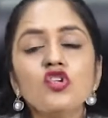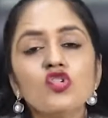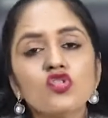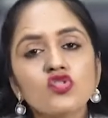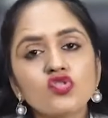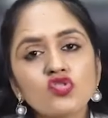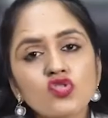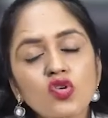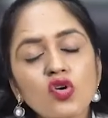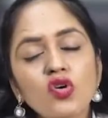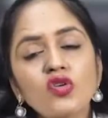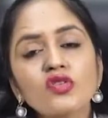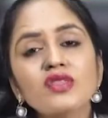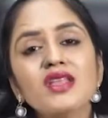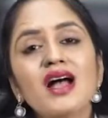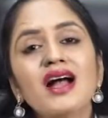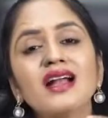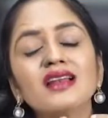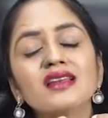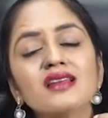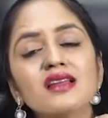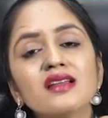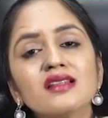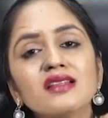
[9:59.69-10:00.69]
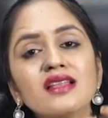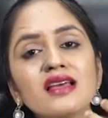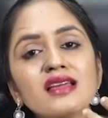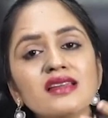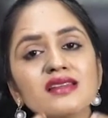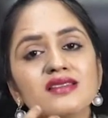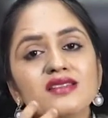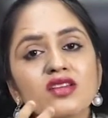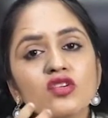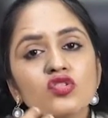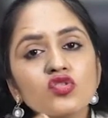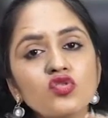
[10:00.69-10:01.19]
so that there
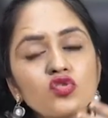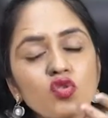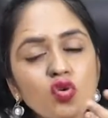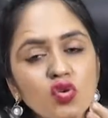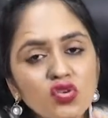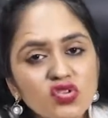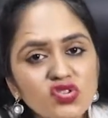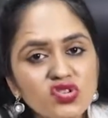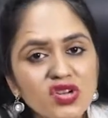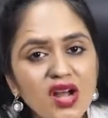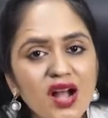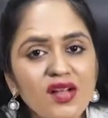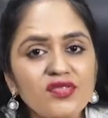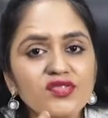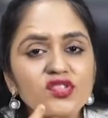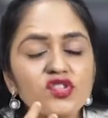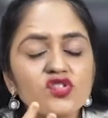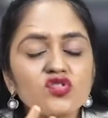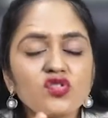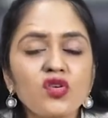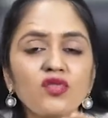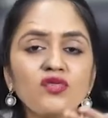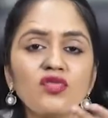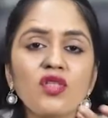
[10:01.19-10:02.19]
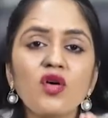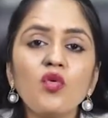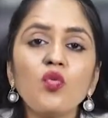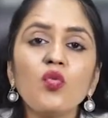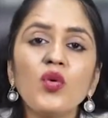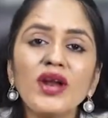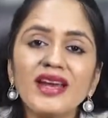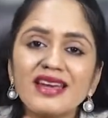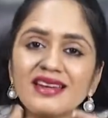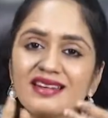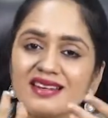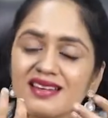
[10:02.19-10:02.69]
is a no chances of the
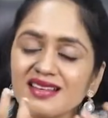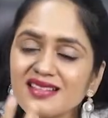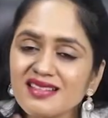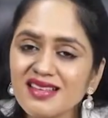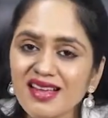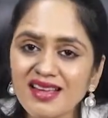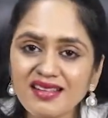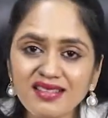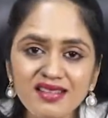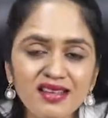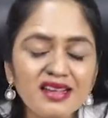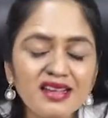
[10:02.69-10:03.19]
wetness and